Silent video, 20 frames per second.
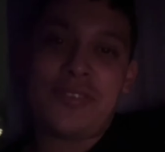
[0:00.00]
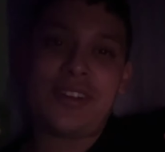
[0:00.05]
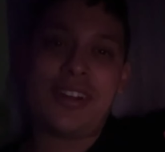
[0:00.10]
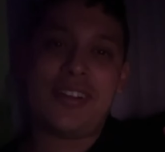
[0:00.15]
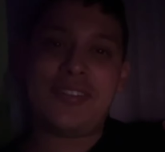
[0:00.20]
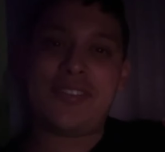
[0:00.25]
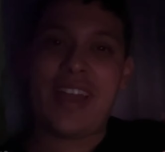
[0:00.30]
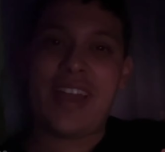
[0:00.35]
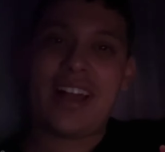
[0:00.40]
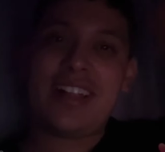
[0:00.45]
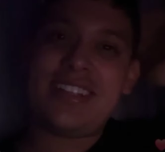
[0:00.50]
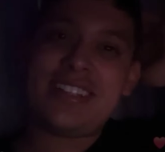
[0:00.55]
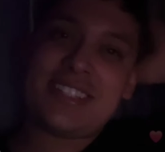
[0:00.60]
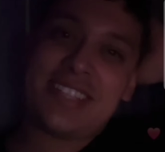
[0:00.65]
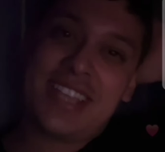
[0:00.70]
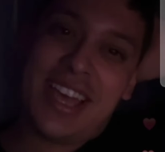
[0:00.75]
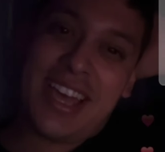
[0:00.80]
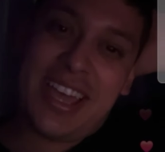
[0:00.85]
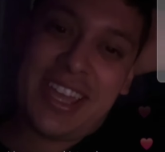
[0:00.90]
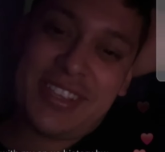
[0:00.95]
looking for a
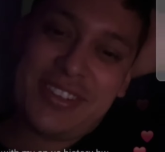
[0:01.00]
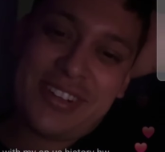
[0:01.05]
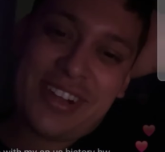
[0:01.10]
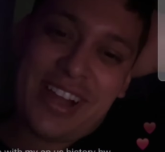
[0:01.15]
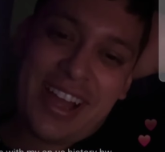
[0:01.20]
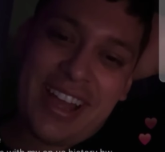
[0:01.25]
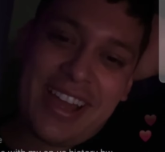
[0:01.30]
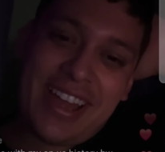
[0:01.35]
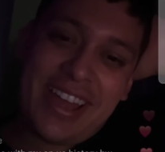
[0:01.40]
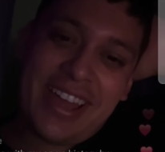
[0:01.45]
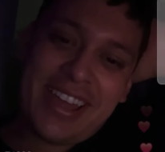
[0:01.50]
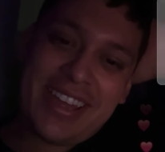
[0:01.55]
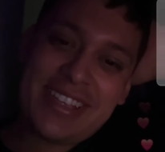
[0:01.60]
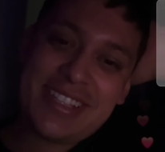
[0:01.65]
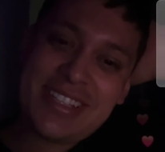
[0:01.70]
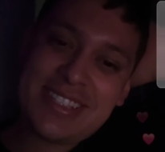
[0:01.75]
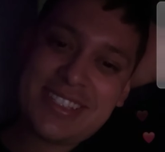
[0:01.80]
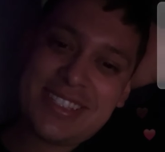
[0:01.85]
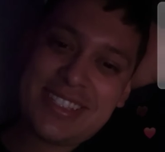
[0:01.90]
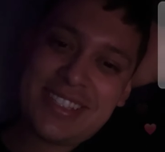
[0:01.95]
Valentine, you
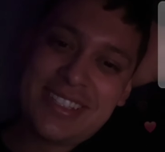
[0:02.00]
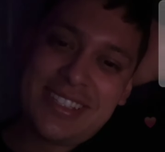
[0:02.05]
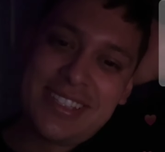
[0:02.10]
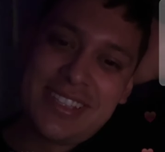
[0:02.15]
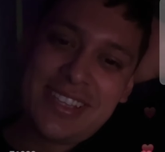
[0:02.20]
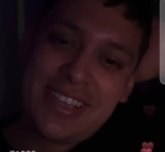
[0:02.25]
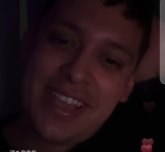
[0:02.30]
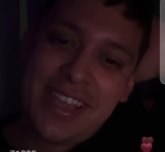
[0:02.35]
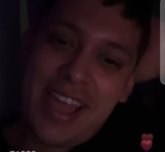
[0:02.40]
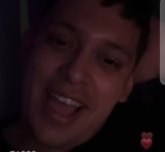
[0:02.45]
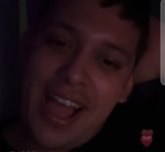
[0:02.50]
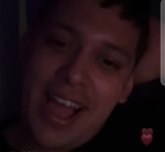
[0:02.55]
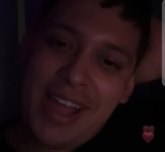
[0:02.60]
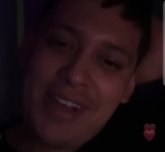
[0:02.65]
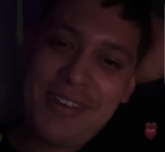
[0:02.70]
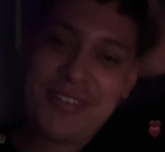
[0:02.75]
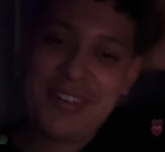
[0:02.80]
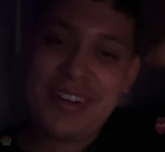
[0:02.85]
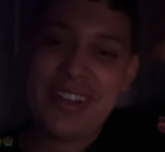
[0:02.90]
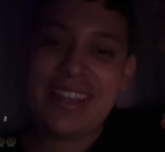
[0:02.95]
guys.
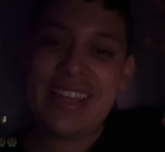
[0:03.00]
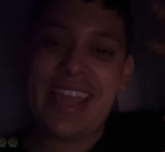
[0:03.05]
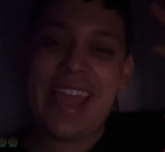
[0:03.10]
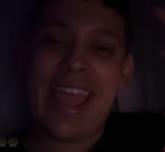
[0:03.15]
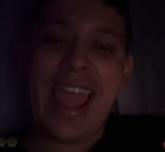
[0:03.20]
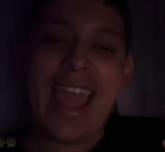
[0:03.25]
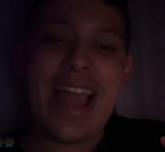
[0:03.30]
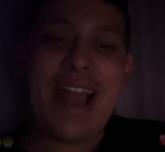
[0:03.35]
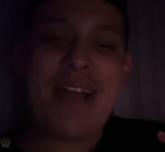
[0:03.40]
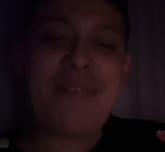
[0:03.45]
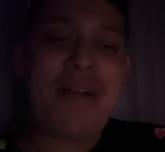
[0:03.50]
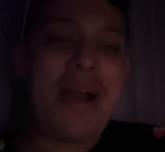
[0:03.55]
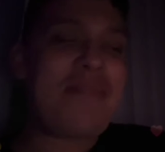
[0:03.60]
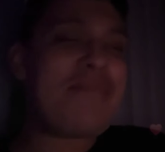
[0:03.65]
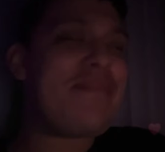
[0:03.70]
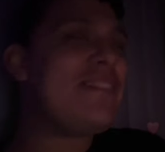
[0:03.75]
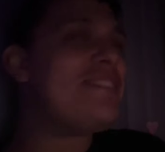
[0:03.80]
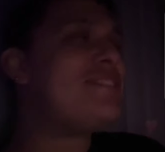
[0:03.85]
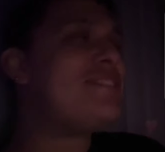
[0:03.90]
I really am.